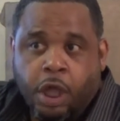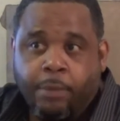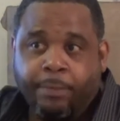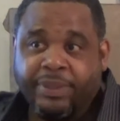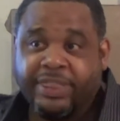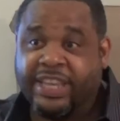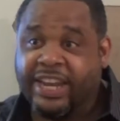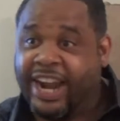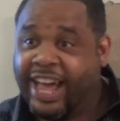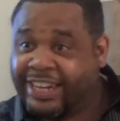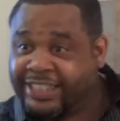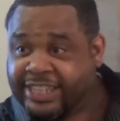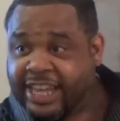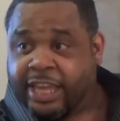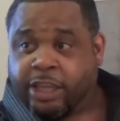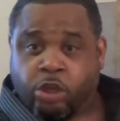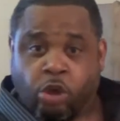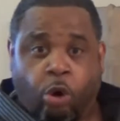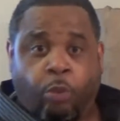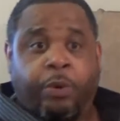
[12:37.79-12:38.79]
But then I
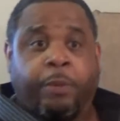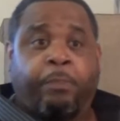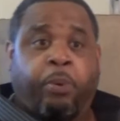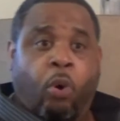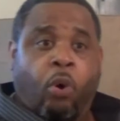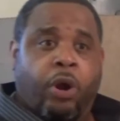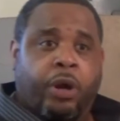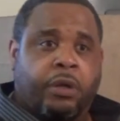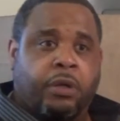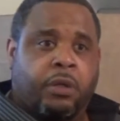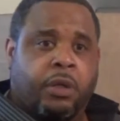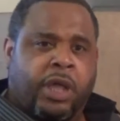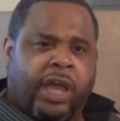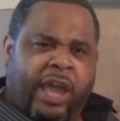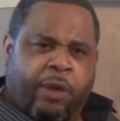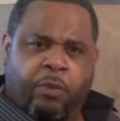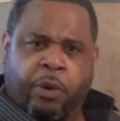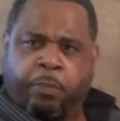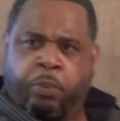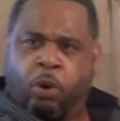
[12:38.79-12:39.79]
take your report
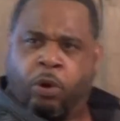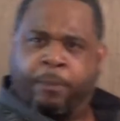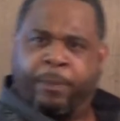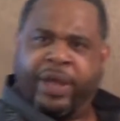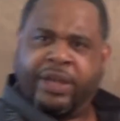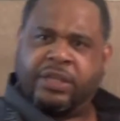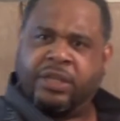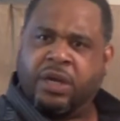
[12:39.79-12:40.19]
and report back